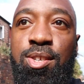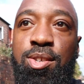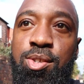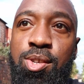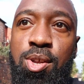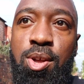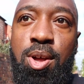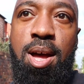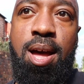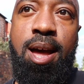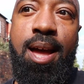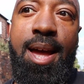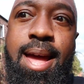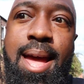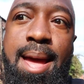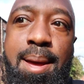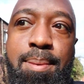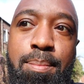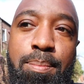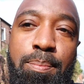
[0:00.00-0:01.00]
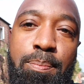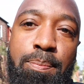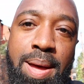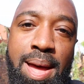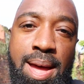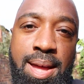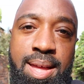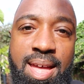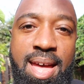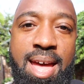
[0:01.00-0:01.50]
so I am
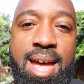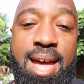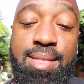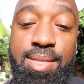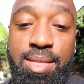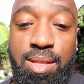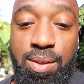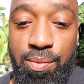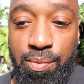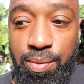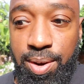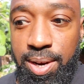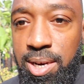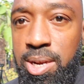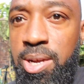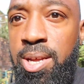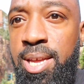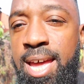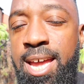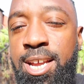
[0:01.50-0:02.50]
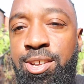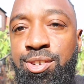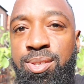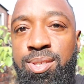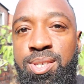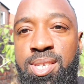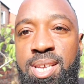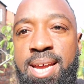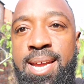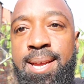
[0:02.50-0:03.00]
back at the relocation
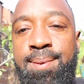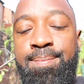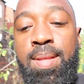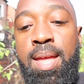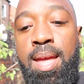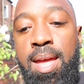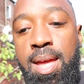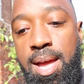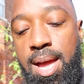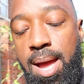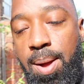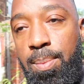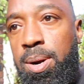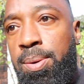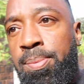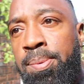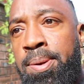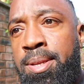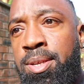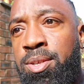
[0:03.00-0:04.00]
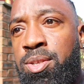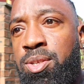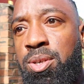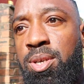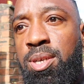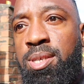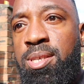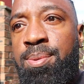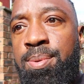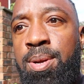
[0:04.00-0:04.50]
site, and what I'm going to do
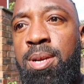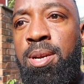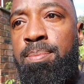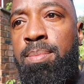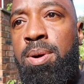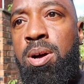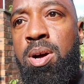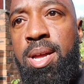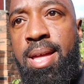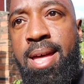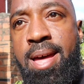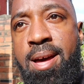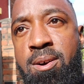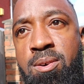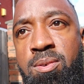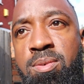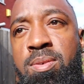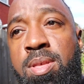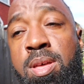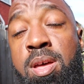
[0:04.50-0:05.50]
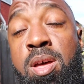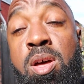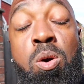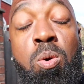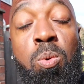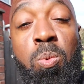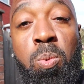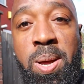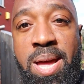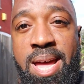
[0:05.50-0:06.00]
is I'm going to mark out
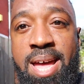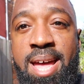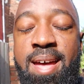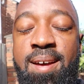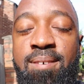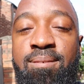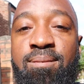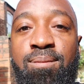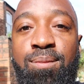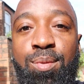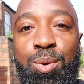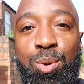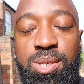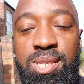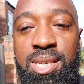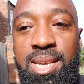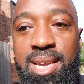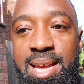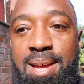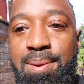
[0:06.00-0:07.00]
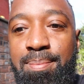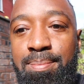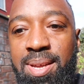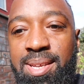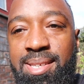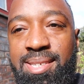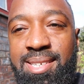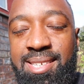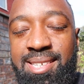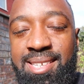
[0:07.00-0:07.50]
where 40
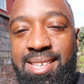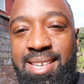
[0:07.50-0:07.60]
meters